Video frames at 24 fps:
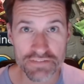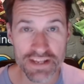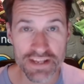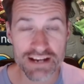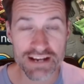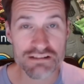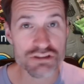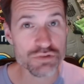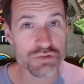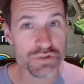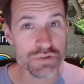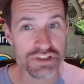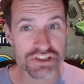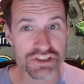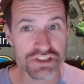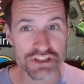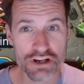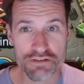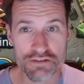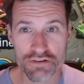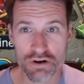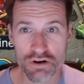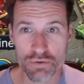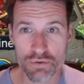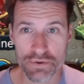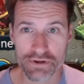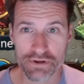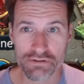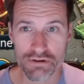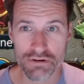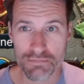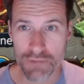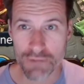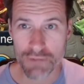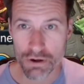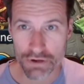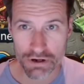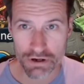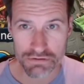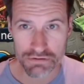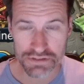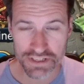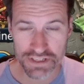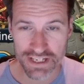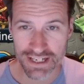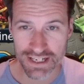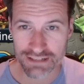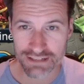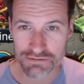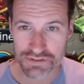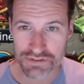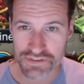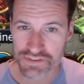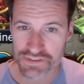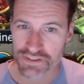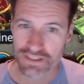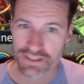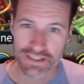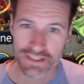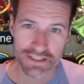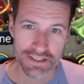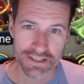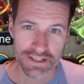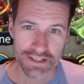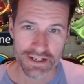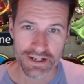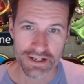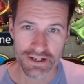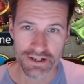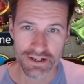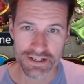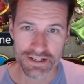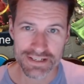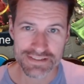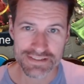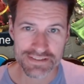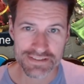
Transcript: now switched over. We are on Moko's account. He's